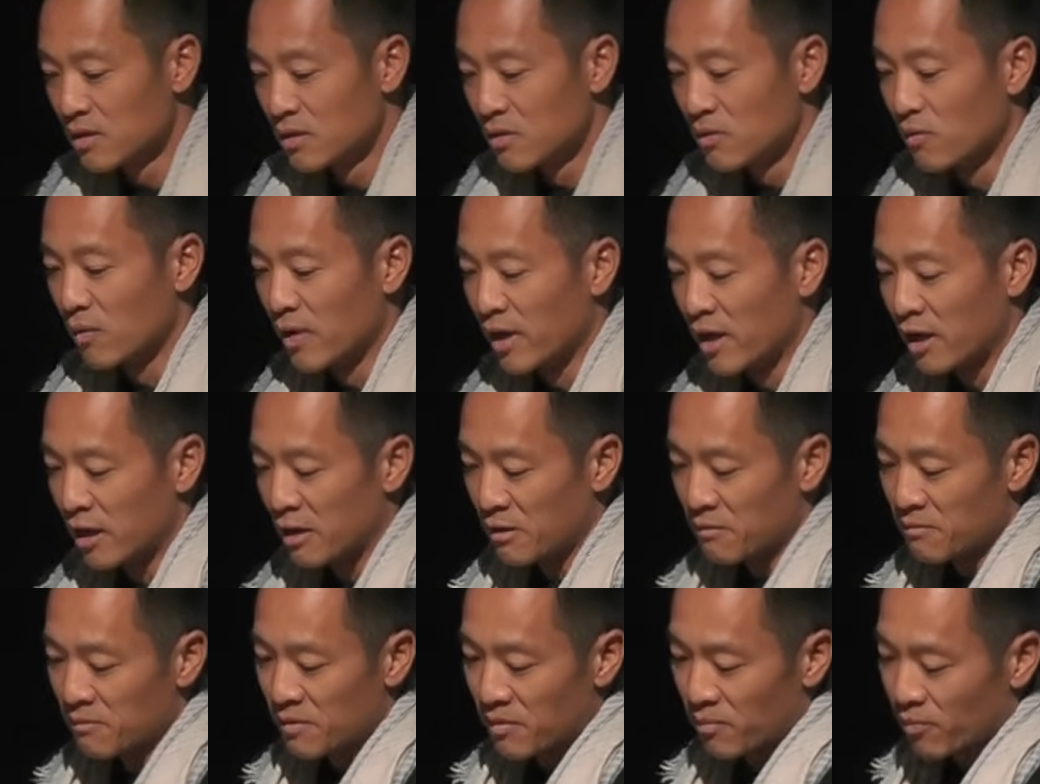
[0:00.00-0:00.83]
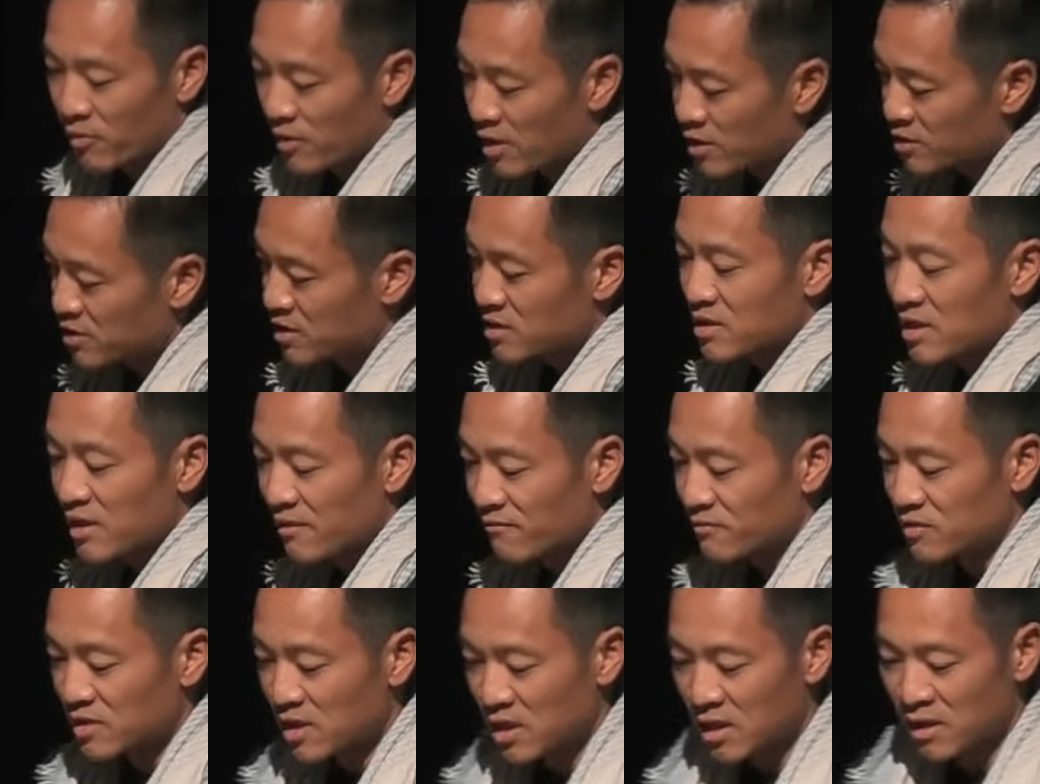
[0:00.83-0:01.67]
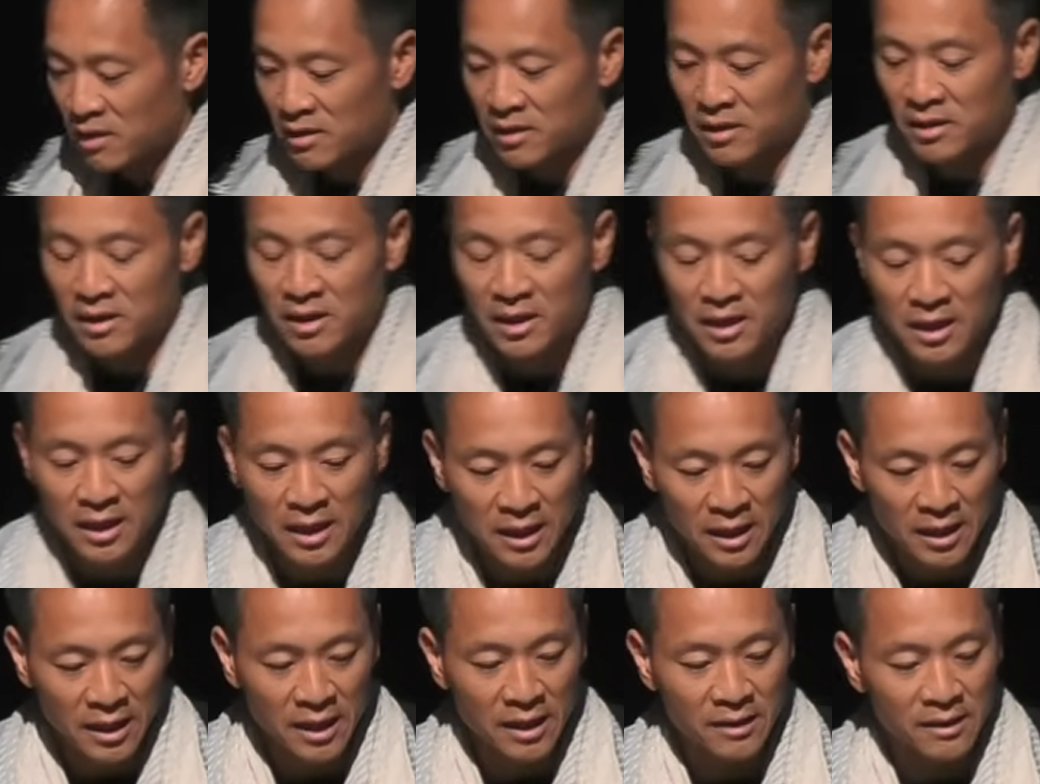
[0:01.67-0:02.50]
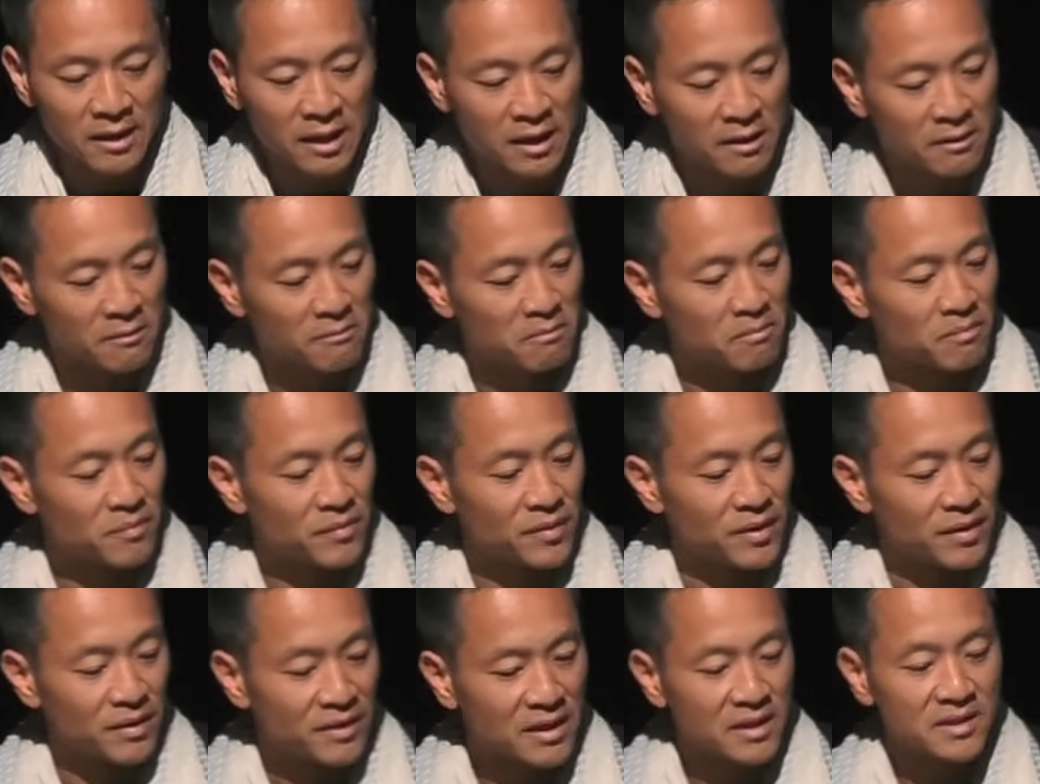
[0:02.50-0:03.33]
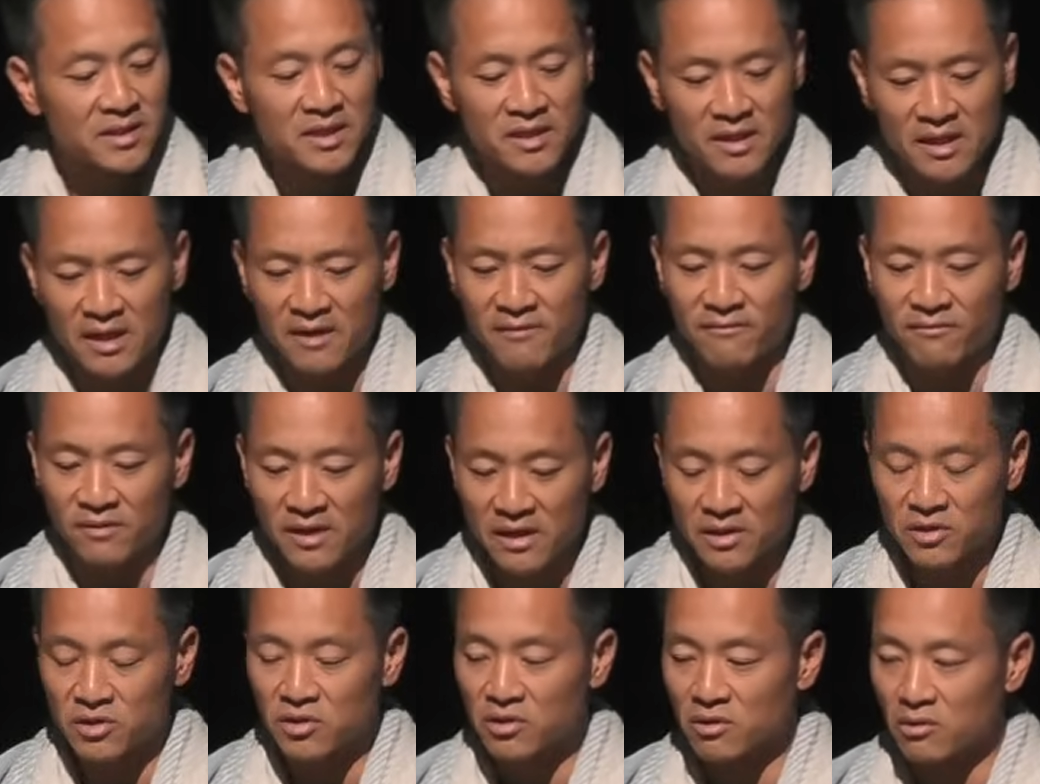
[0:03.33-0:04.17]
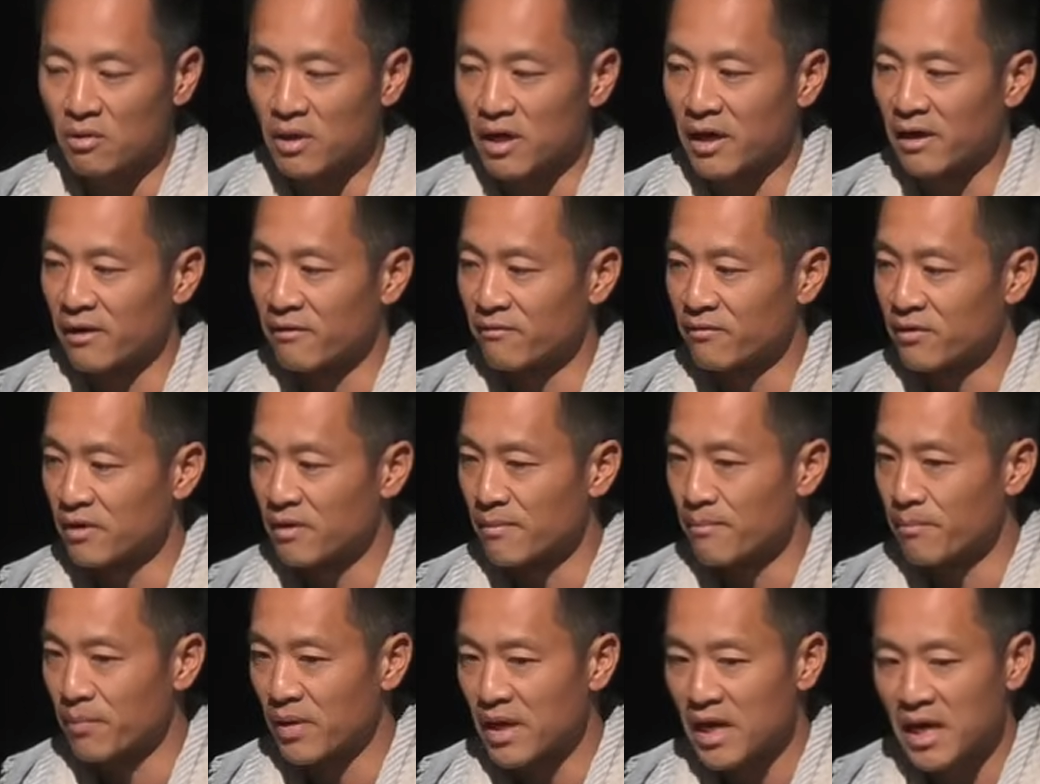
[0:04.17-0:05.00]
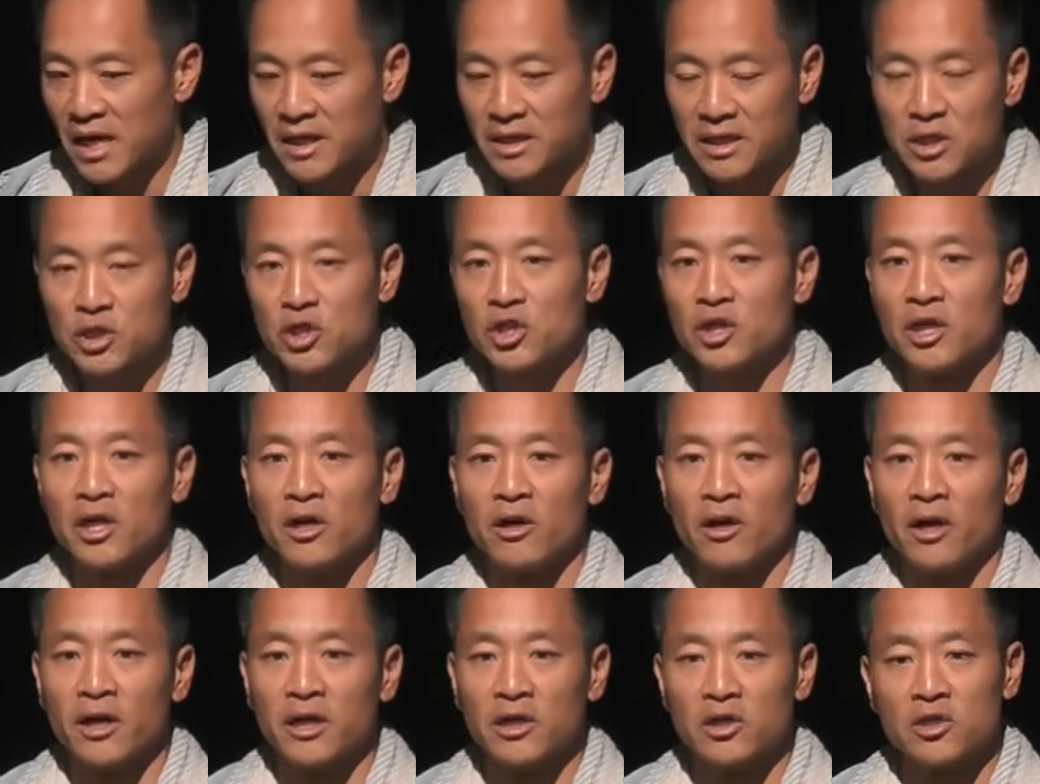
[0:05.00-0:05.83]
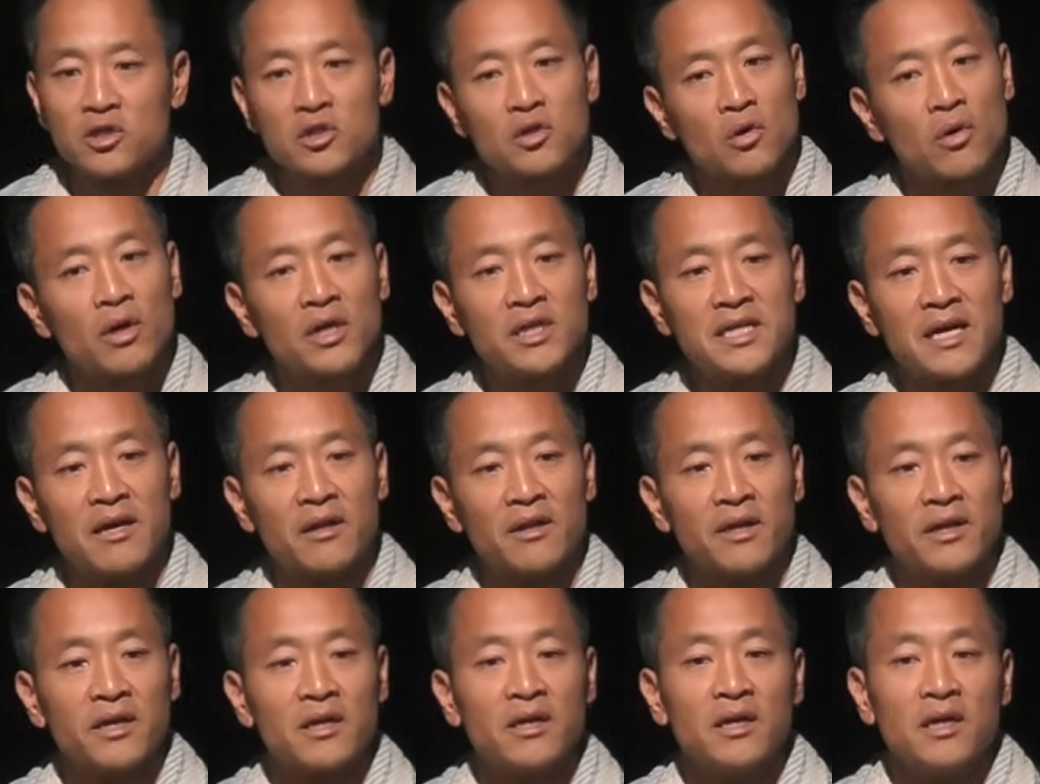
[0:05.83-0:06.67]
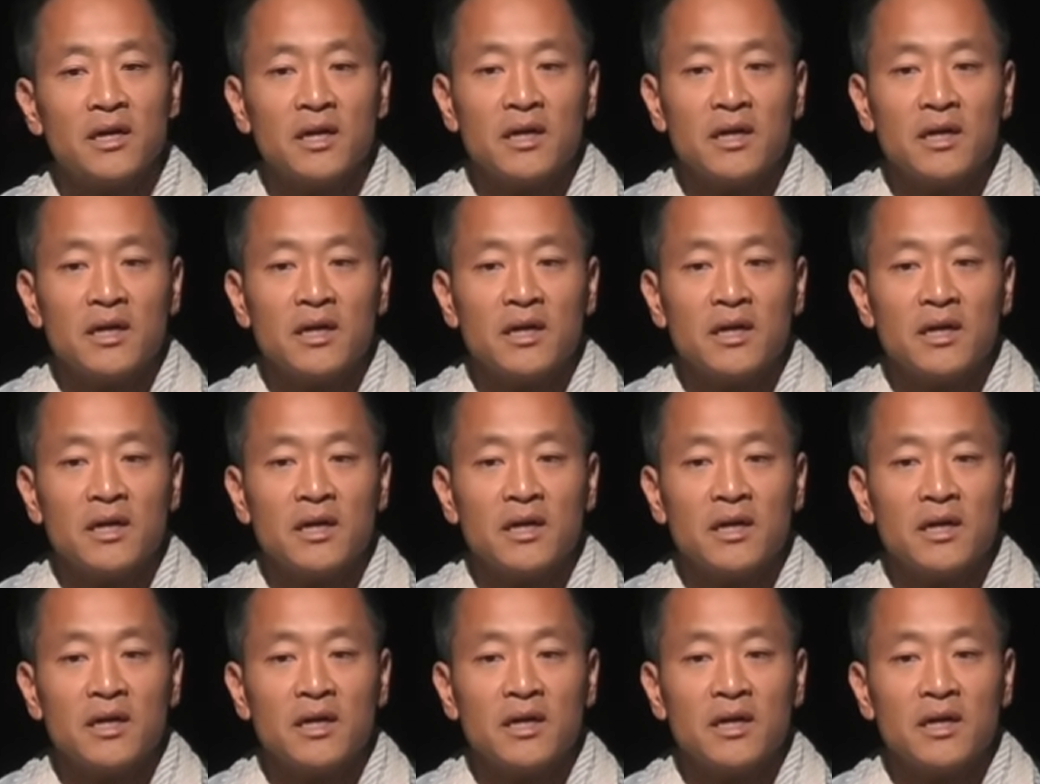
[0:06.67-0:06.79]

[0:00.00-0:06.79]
where the projects that I've done uh, and then the things that that have led to have combined engineering and storytelling